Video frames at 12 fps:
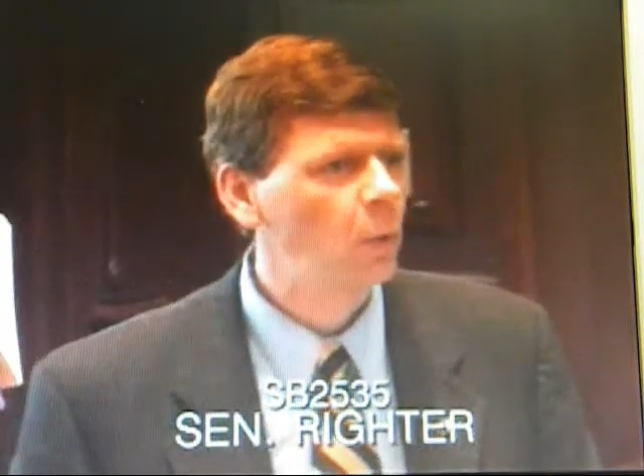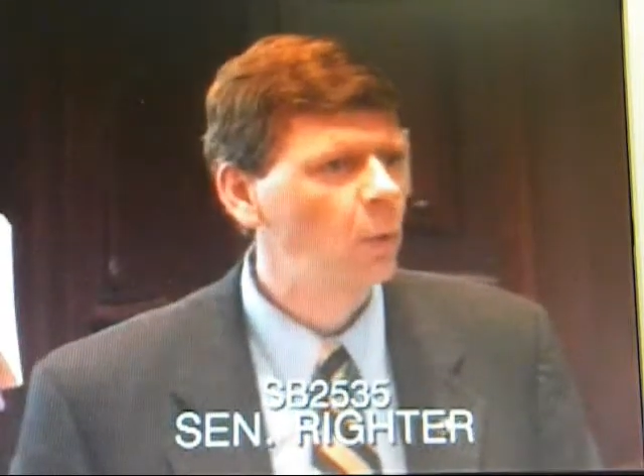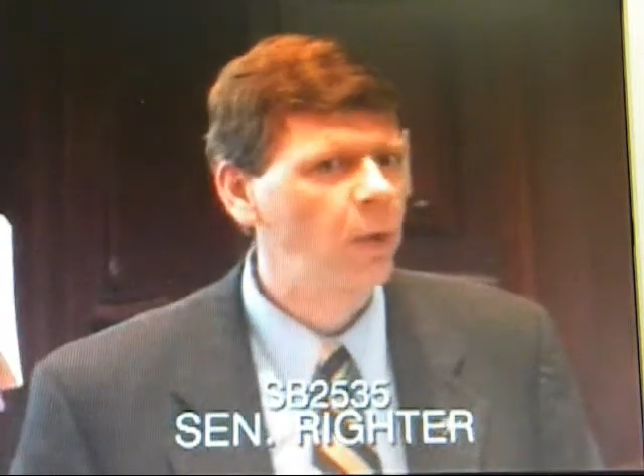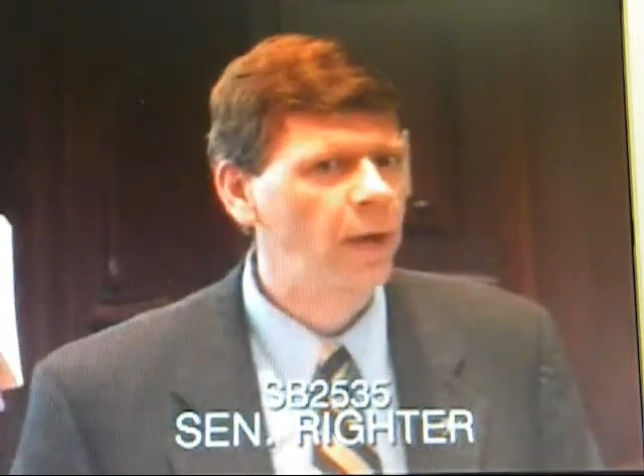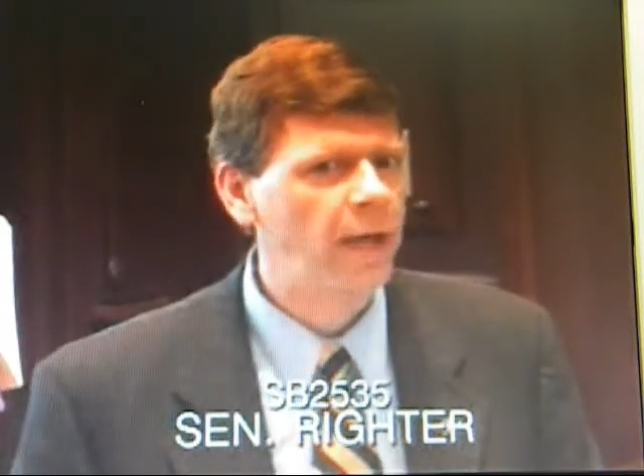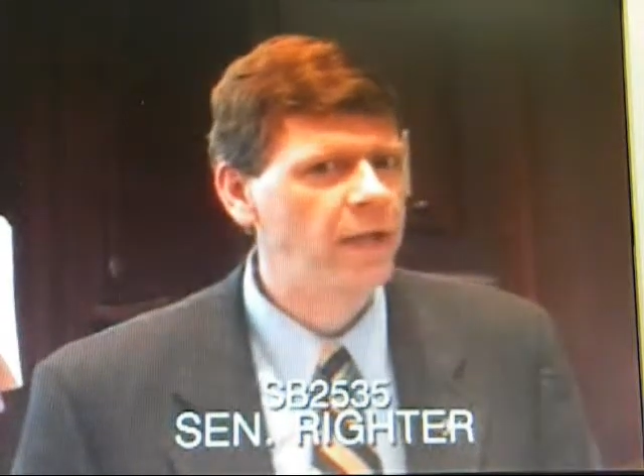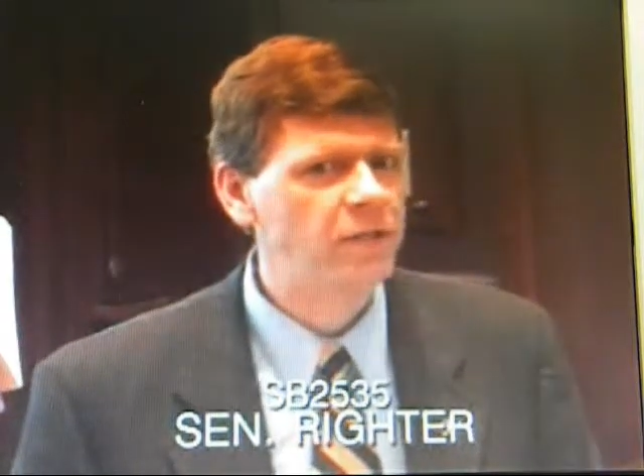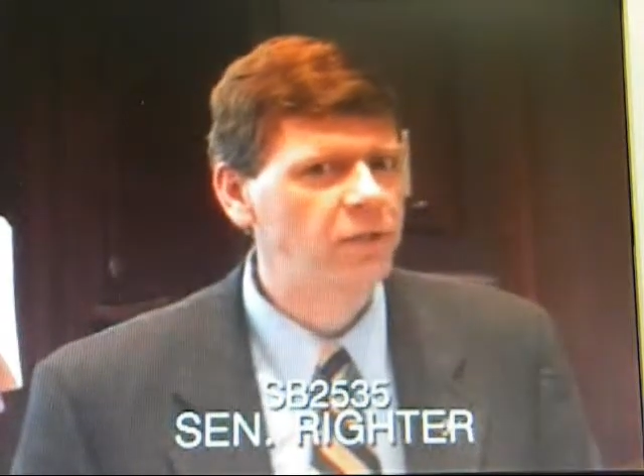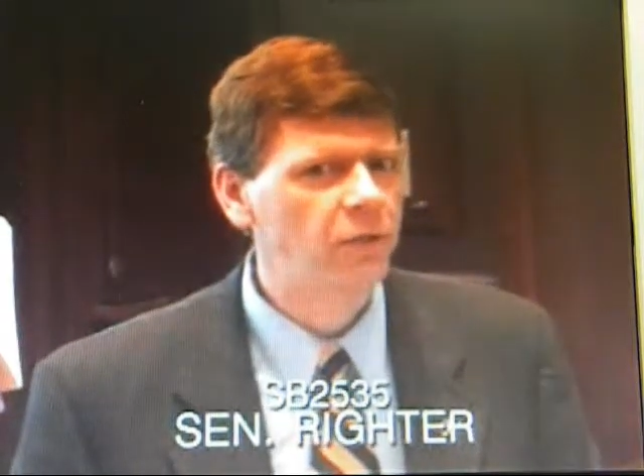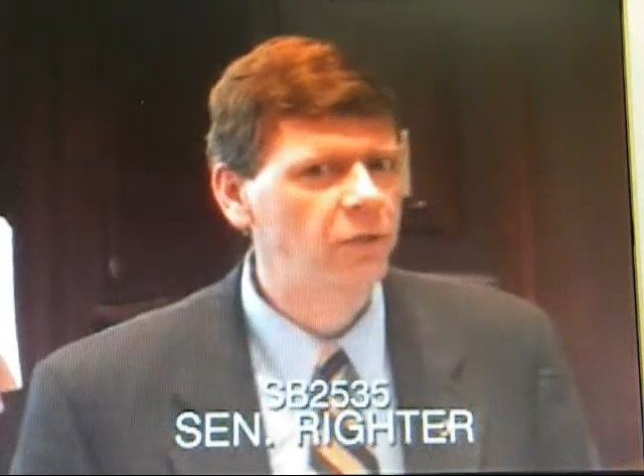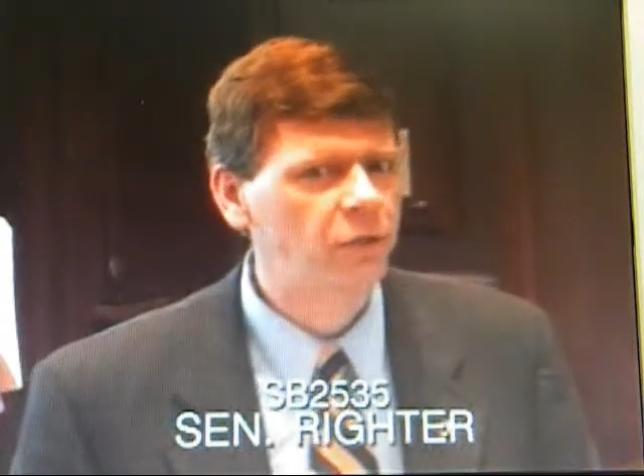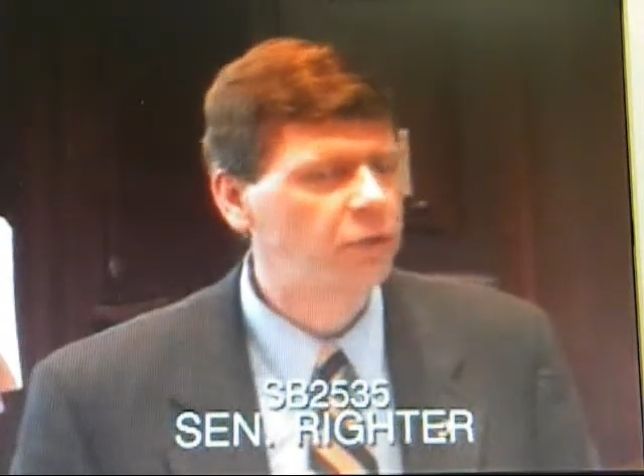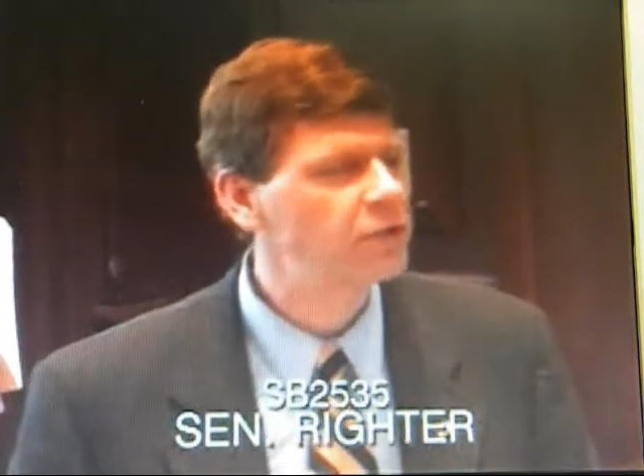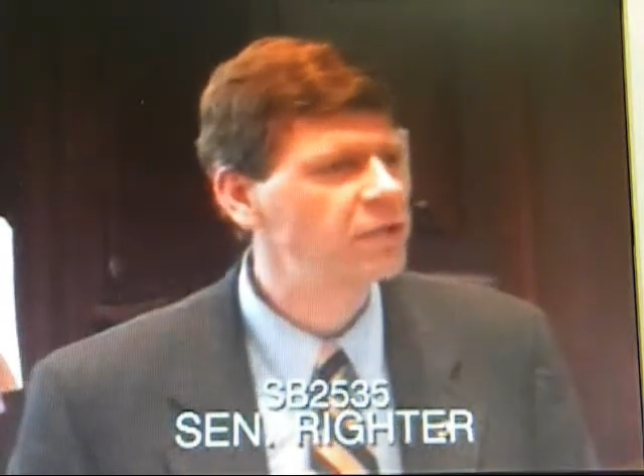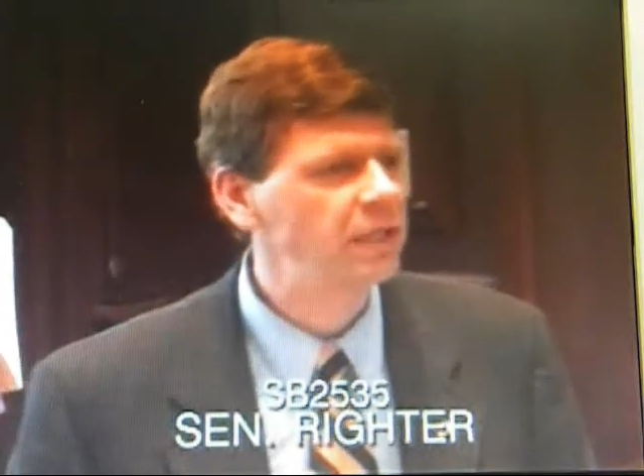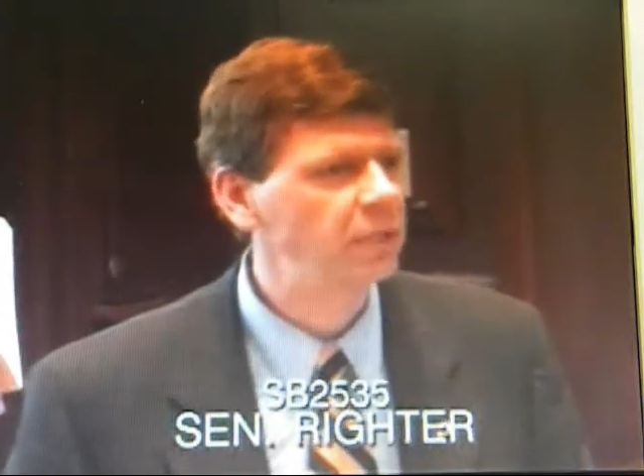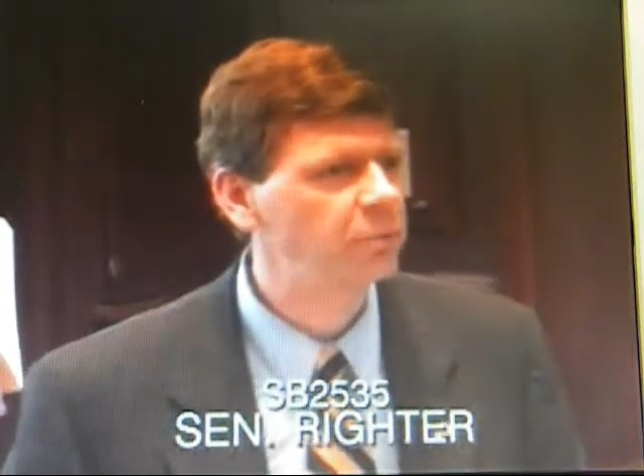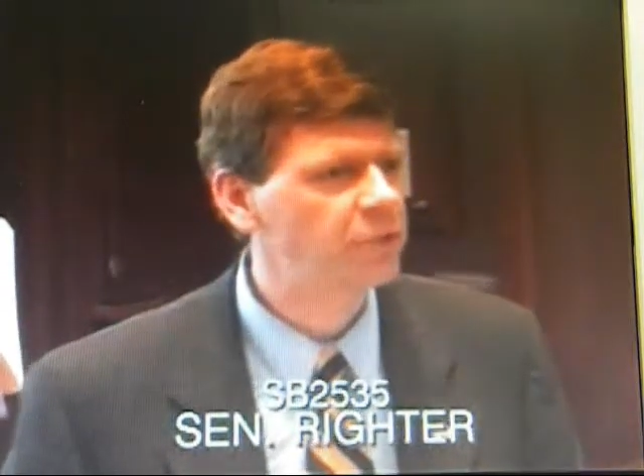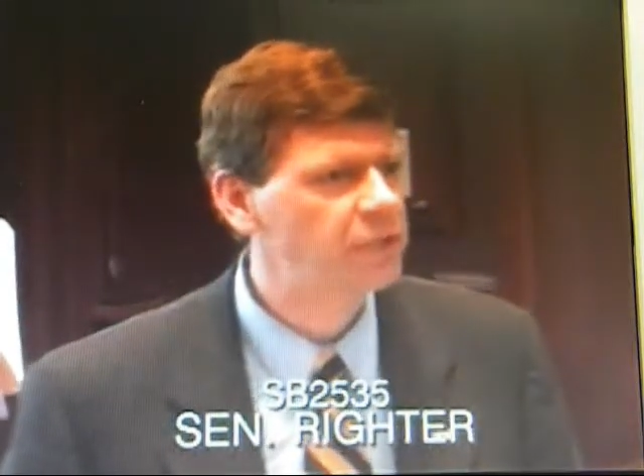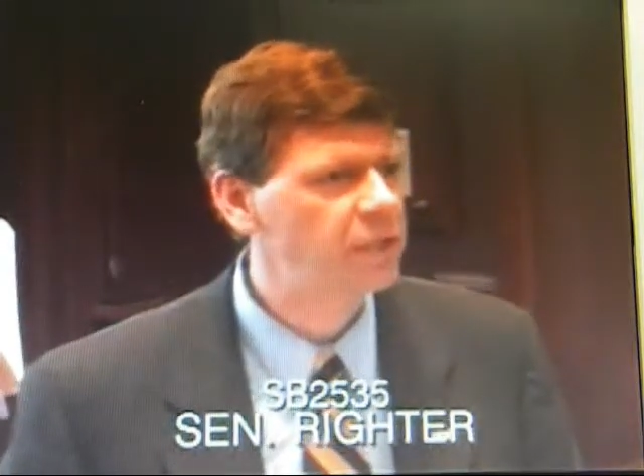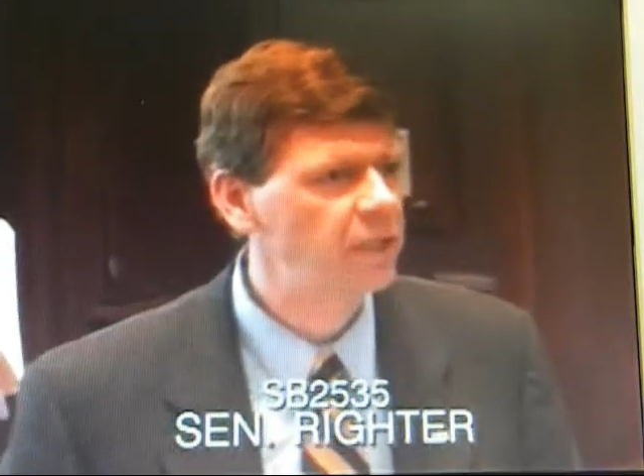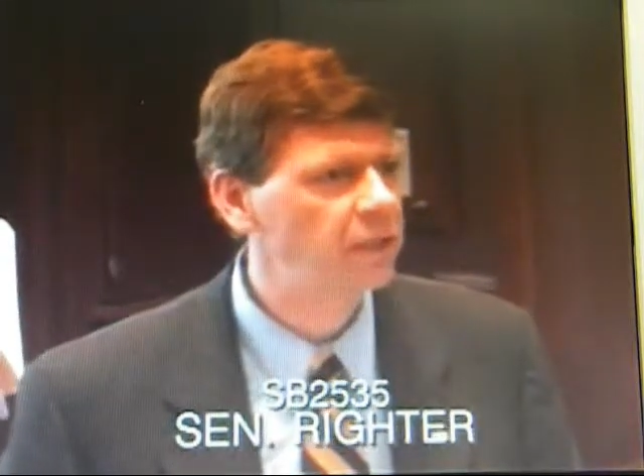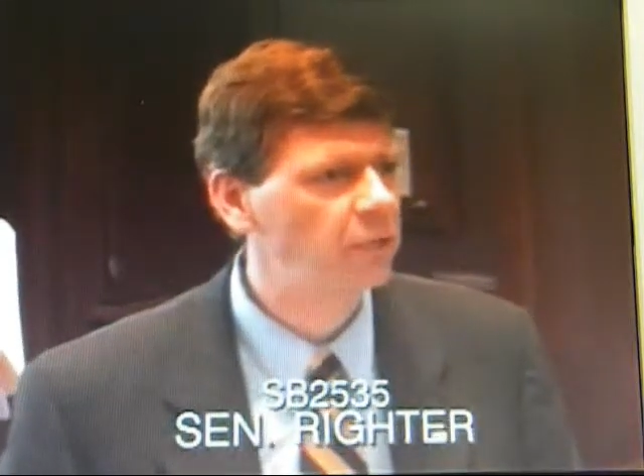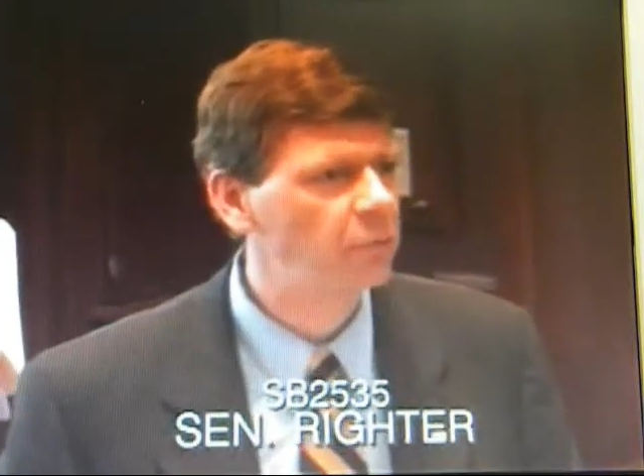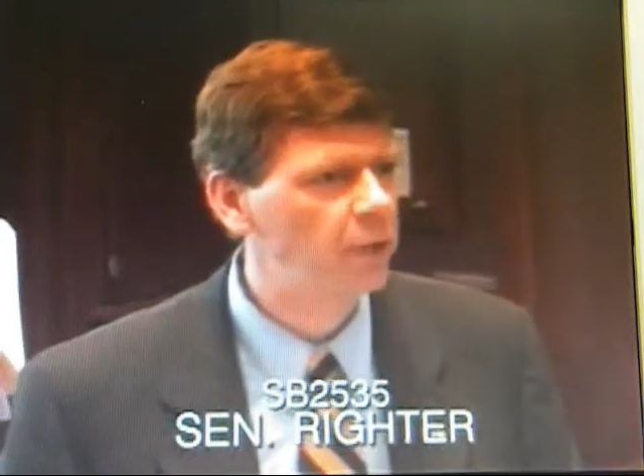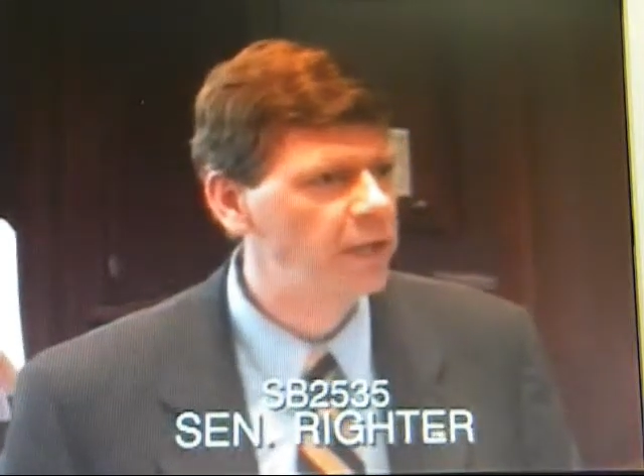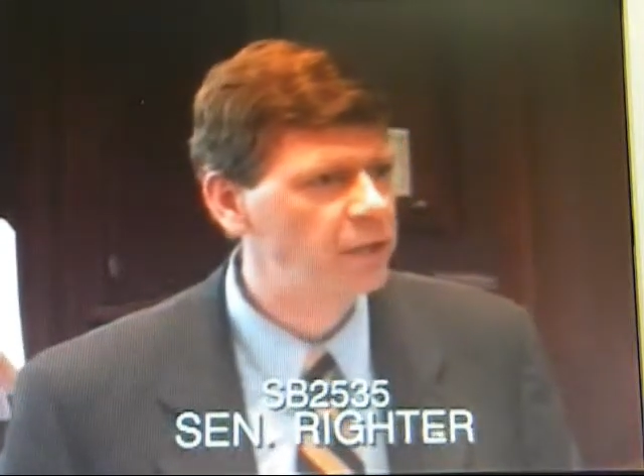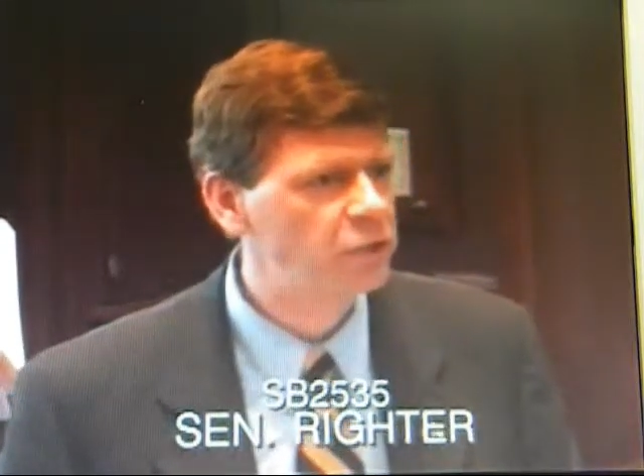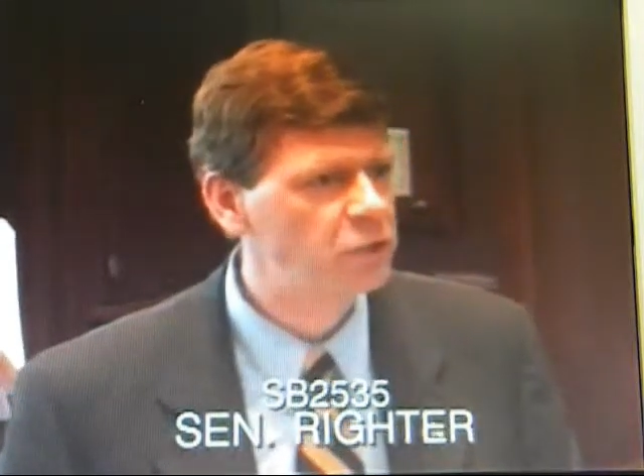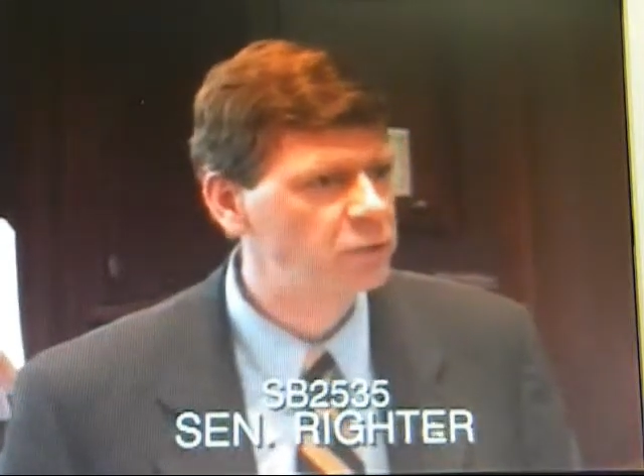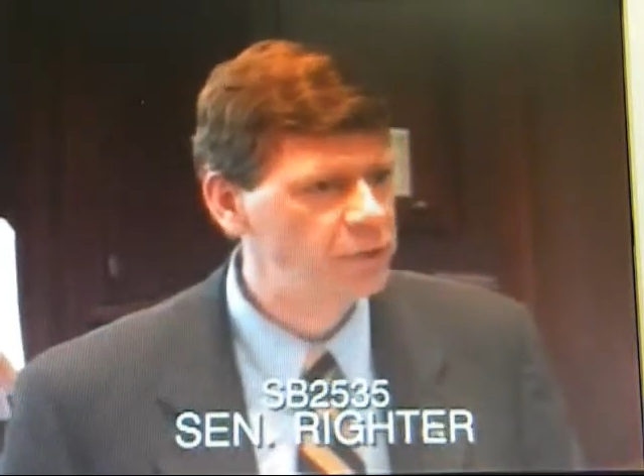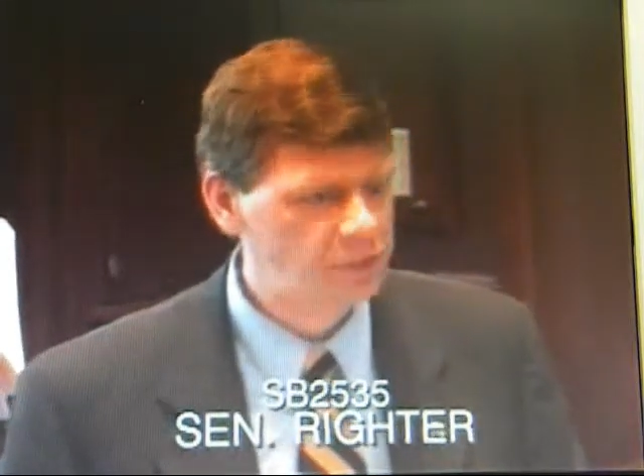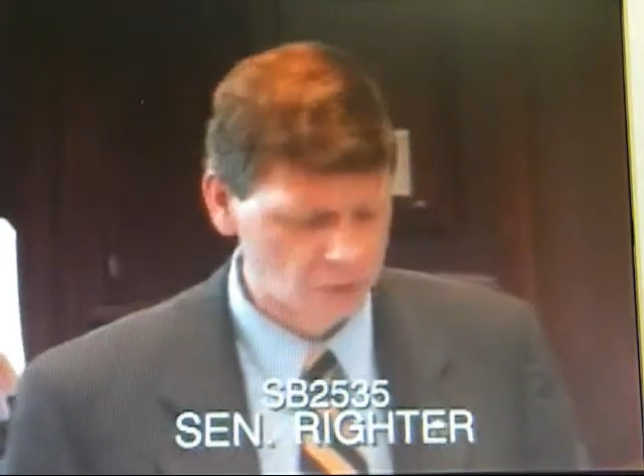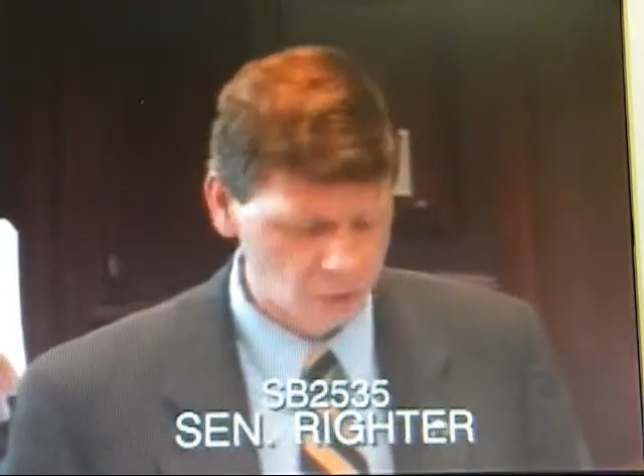whereas 13% of brain injuries